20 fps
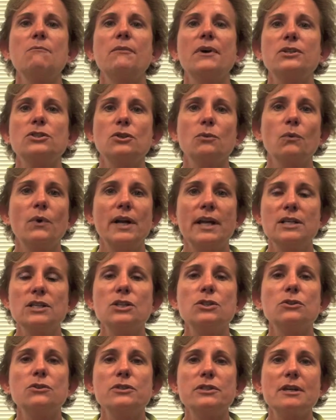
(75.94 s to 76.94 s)
but you're wanting
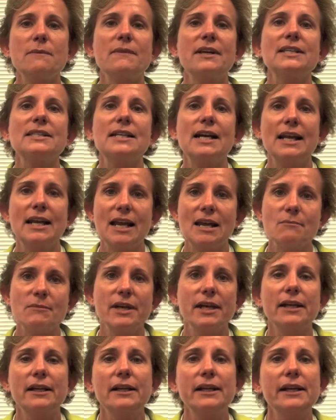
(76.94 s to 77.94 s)
to do something
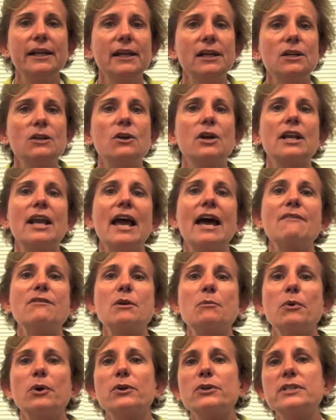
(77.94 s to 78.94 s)
dynamically, you could have
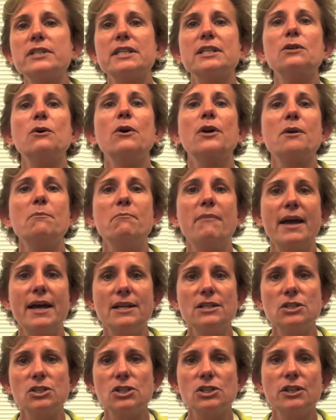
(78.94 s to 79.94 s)
the person on a
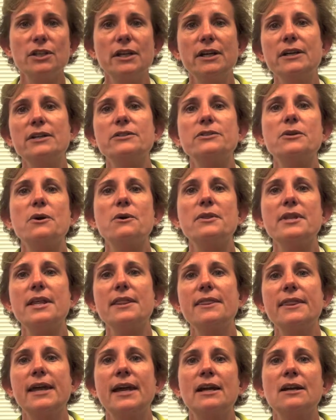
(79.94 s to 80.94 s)
bench so
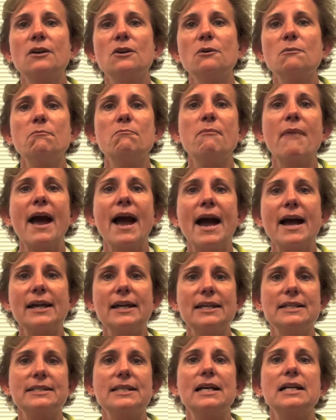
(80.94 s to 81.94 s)
that their
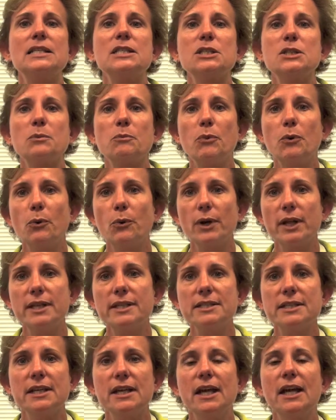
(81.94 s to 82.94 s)
back is
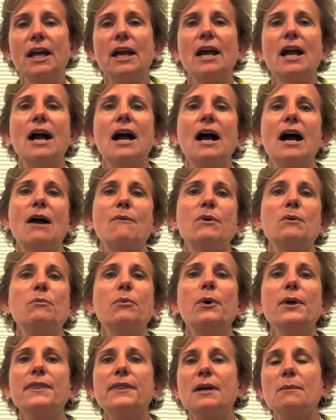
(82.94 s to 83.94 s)
unsupported. I would
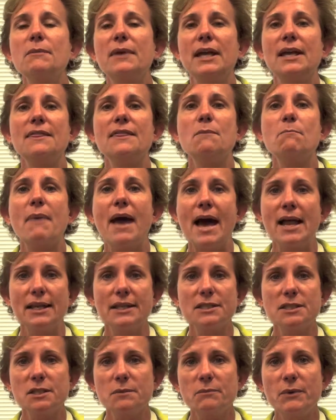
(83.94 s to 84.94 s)
put them in the
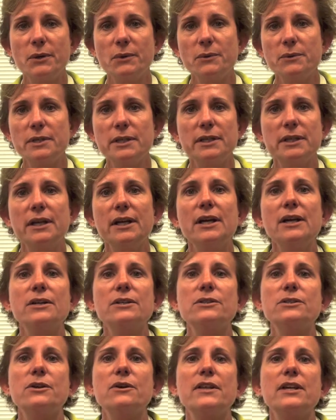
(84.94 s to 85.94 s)
balance mode
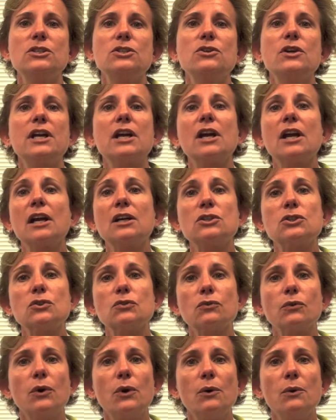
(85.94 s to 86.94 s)
so that you can
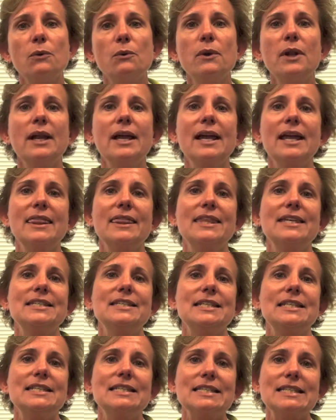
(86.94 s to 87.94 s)
control the
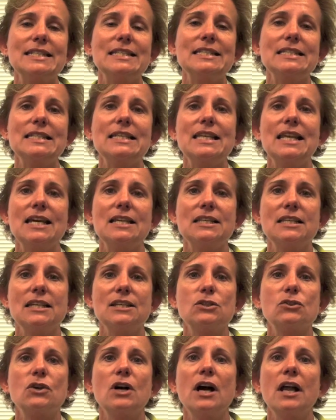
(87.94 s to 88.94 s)
distance that
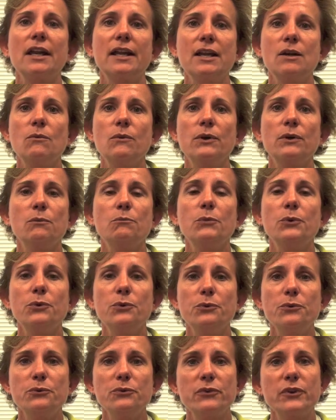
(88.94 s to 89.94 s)
the trolley will
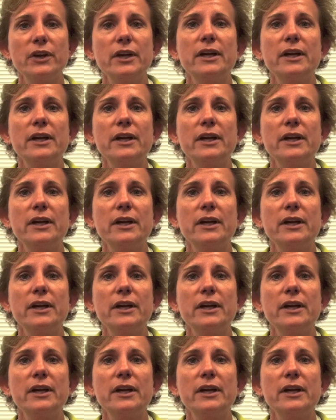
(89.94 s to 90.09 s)
move.